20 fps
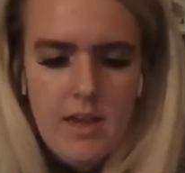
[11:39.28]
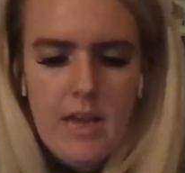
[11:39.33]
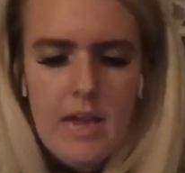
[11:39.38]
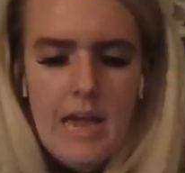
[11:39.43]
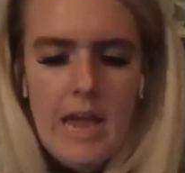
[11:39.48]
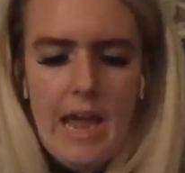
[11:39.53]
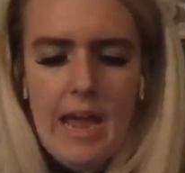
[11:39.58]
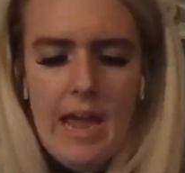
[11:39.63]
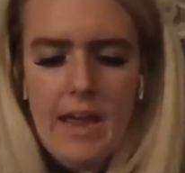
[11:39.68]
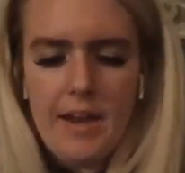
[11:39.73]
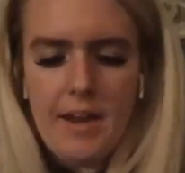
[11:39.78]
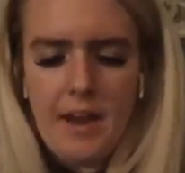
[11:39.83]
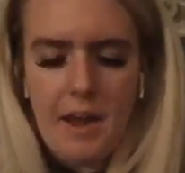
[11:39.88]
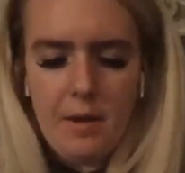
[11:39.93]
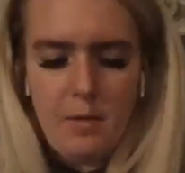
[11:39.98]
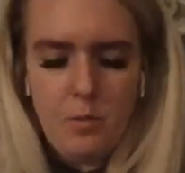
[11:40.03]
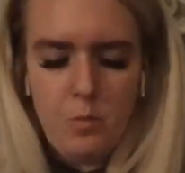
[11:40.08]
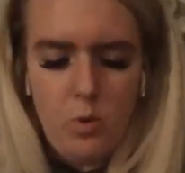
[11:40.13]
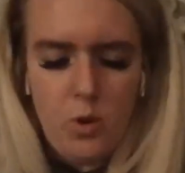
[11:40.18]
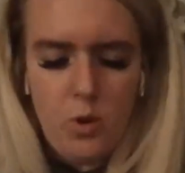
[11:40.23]
and I
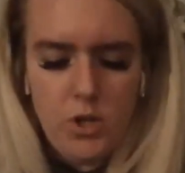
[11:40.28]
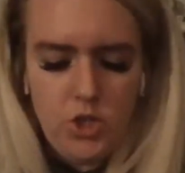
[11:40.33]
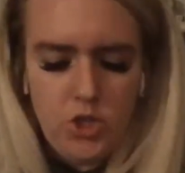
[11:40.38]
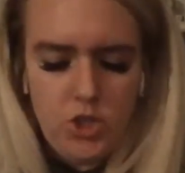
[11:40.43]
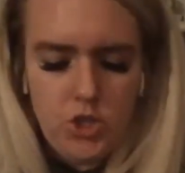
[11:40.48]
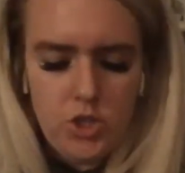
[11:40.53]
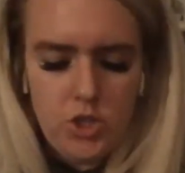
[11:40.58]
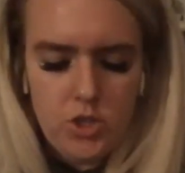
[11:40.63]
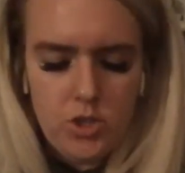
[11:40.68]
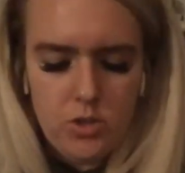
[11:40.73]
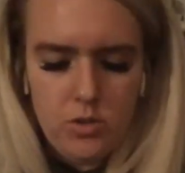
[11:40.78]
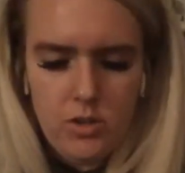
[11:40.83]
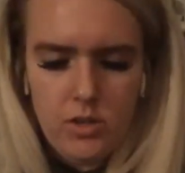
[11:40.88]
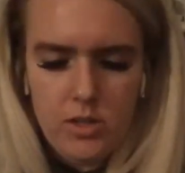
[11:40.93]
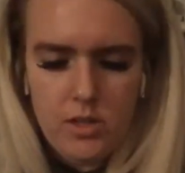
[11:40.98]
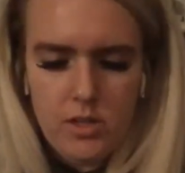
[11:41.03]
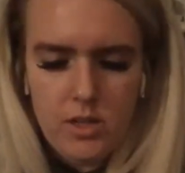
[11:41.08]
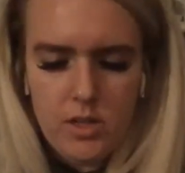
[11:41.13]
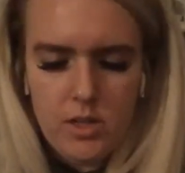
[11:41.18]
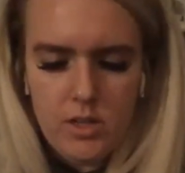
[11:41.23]
want you
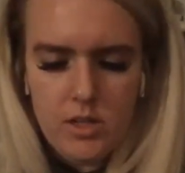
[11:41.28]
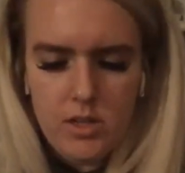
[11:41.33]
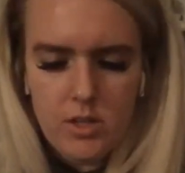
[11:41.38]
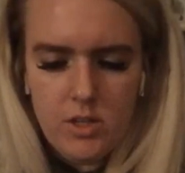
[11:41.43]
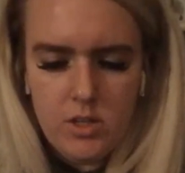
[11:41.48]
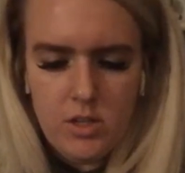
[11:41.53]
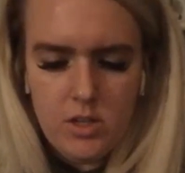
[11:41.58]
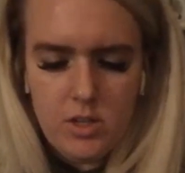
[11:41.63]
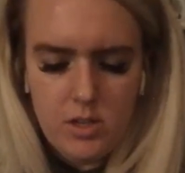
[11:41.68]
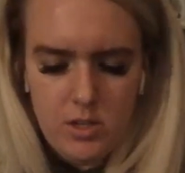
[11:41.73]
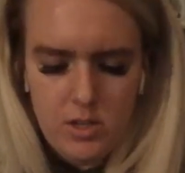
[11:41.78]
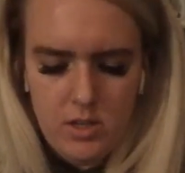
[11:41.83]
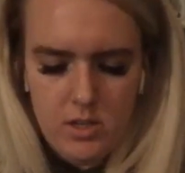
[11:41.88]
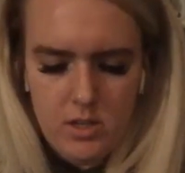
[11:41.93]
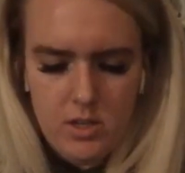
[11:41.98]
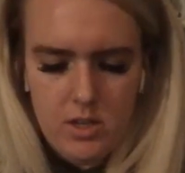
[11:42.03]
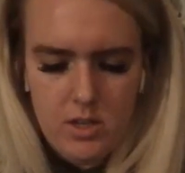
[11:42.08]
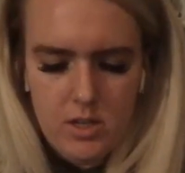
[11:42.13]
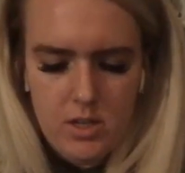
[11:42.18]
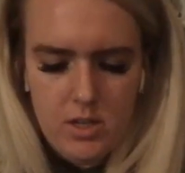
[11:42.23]

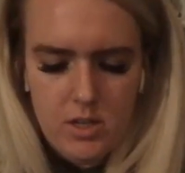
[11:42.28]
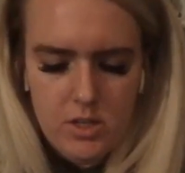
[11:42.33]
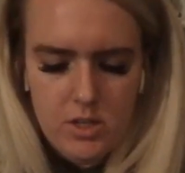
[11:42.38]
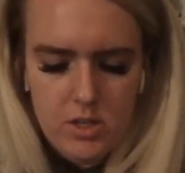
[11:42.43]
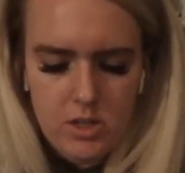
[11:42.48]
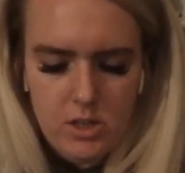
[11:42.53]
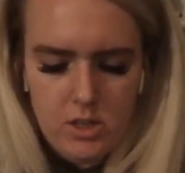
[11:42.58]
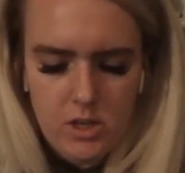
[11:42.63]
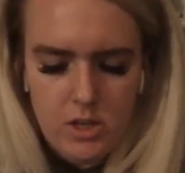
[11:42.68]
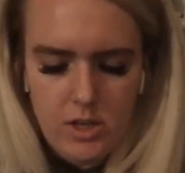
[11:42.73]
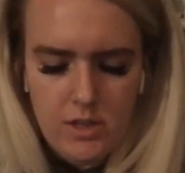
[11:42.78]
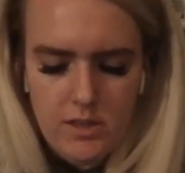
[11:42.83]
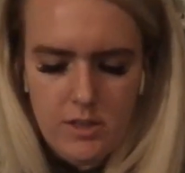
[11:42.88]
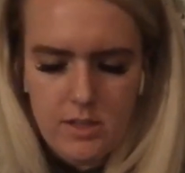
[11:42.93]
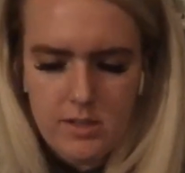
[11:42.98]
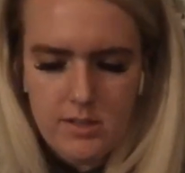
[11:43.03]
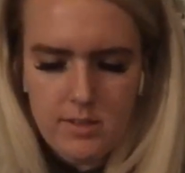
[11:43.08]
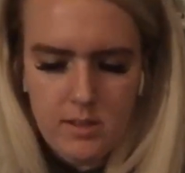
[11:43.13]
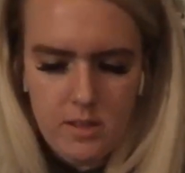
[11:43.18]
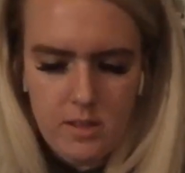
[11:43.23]
to learn
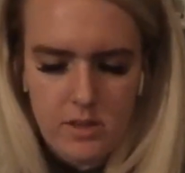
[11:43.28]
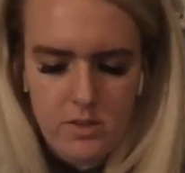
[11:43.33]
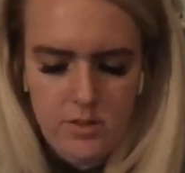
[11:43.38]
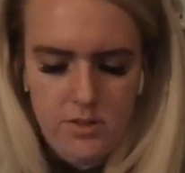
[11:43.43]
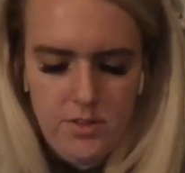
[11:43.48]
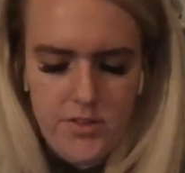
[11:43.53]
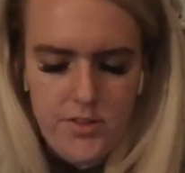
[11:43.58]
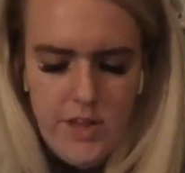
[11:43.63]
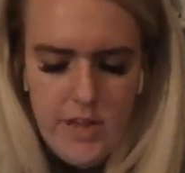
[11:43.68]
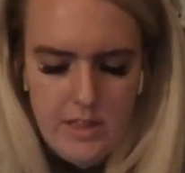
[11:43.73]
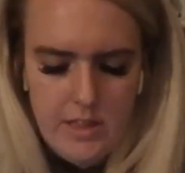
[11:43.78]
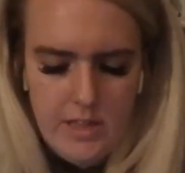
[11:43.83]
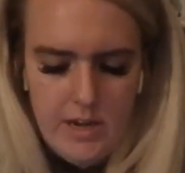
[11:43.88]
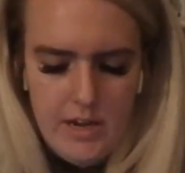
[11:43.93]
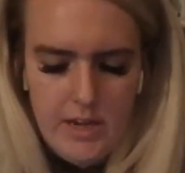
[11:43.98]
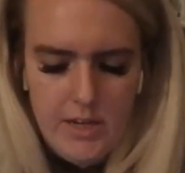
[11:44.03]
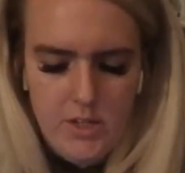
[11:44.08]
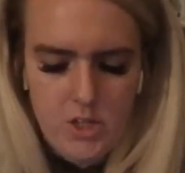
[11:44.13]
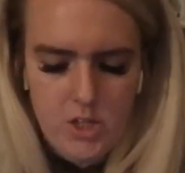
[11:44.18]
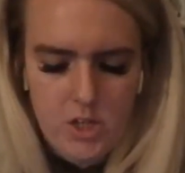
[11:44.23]
this little thing that
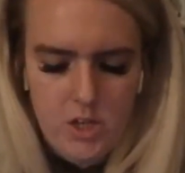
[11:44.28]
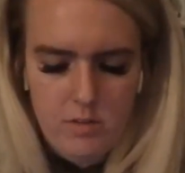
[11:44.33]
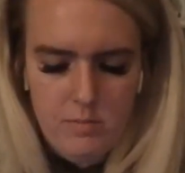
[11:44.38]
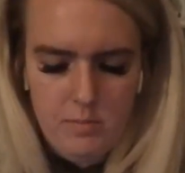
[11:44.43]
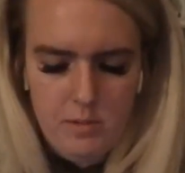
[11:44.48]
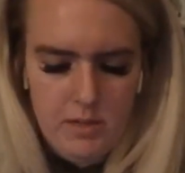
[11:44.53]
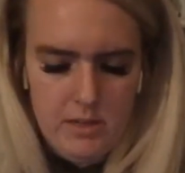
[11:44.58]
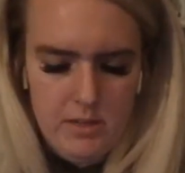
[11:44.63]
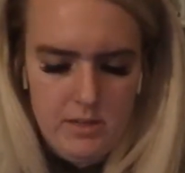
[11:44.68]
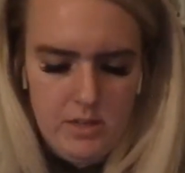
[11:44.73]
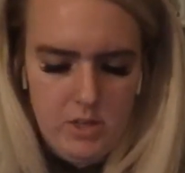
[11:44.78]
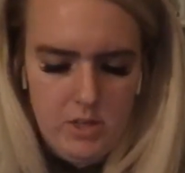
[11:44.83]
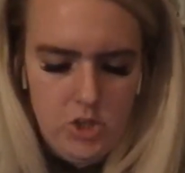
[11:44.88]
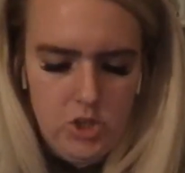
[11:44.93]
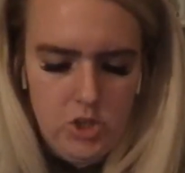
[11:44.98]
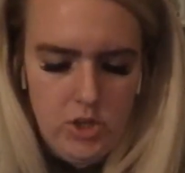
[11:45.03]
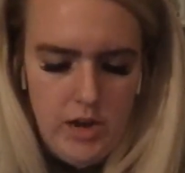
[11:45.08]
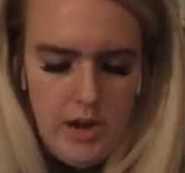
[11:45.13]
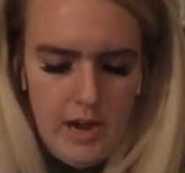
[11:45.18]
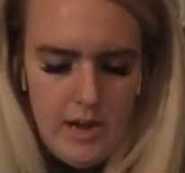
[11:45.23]
I do. I'm gonna teach
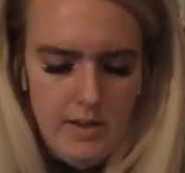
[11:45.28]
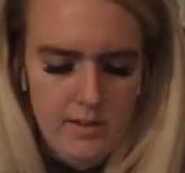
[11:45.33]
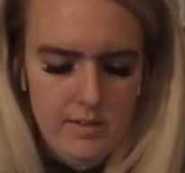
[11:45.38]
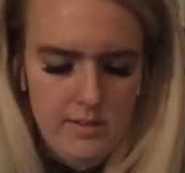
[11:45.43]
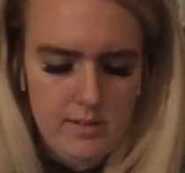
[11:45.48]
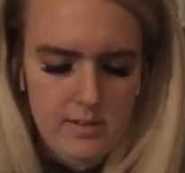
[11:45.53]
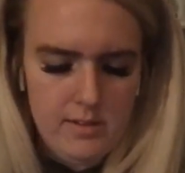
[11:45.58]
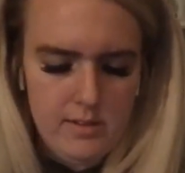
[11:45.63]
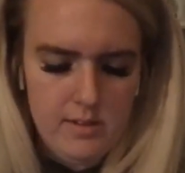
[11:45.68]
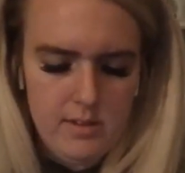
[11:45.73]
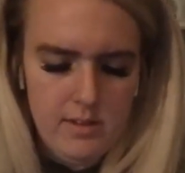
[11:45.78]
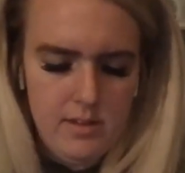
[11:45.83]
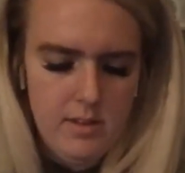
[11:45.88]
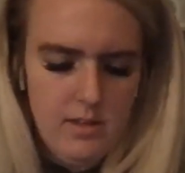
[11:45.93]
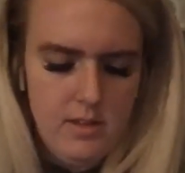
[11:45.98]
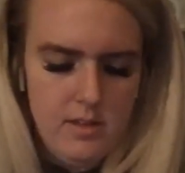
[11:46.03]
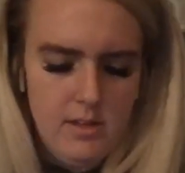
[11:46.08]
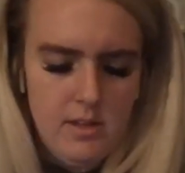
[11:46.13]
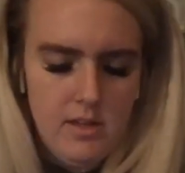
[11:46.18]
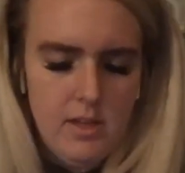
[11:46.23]
you guys.
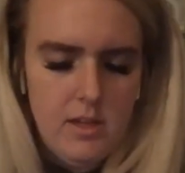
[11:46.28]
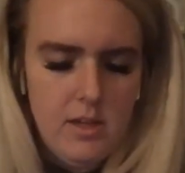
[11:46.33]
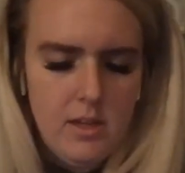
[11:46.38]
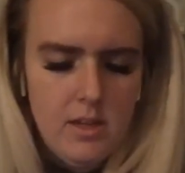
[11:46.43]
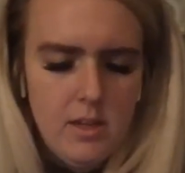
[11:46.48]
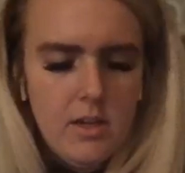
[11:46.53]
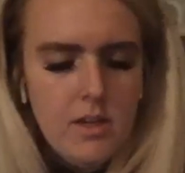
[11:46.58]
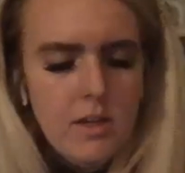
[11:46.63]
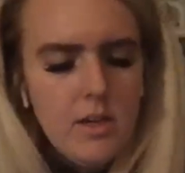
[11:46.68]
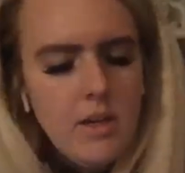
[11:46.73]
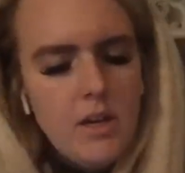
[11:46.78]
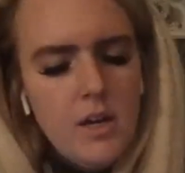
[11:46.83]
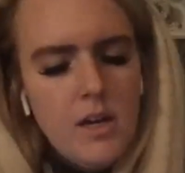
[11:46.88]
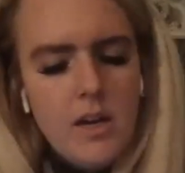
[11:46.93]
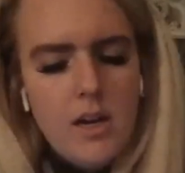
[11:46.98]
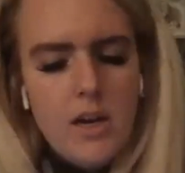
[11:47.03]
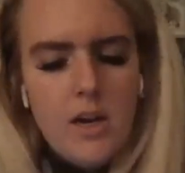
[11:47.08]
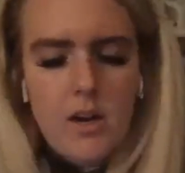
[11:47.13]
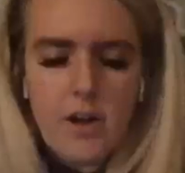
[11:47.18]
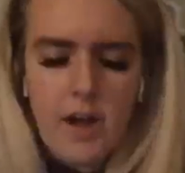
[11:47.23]

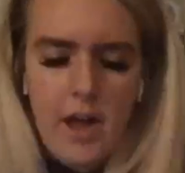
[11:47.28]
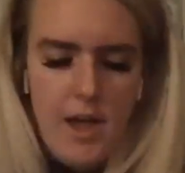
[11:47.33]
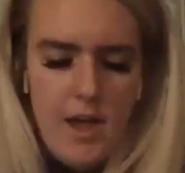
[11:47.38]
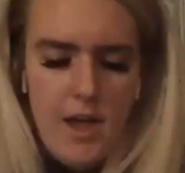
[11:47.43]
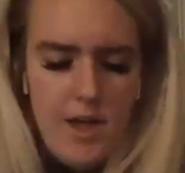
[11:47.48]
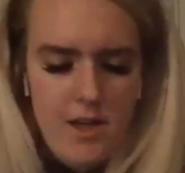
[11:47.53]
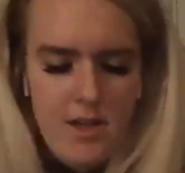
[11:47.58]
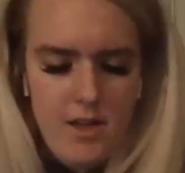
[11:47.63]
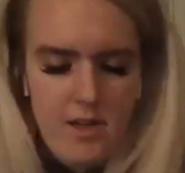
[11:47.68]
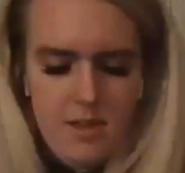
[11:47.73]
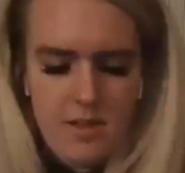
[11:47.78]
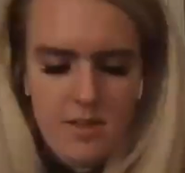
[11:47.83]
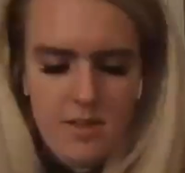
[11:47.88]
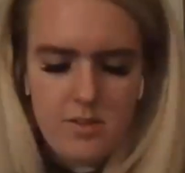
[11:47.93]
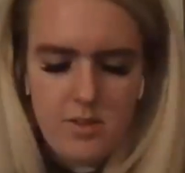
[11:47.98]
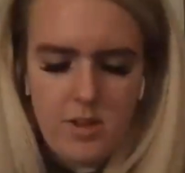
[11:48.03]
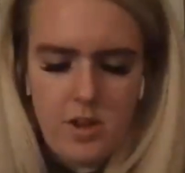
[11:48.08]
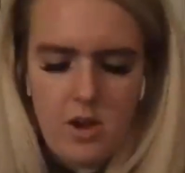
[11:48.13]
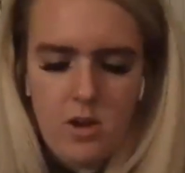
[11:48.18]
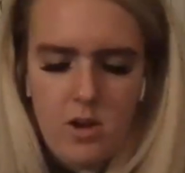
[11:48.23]
Okay,
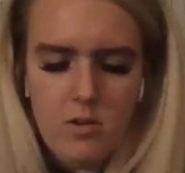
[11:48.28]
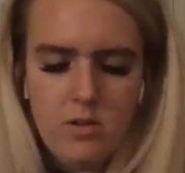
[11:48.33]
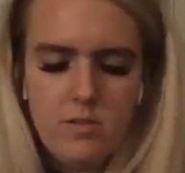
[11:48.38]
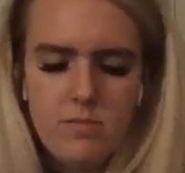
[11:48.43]
so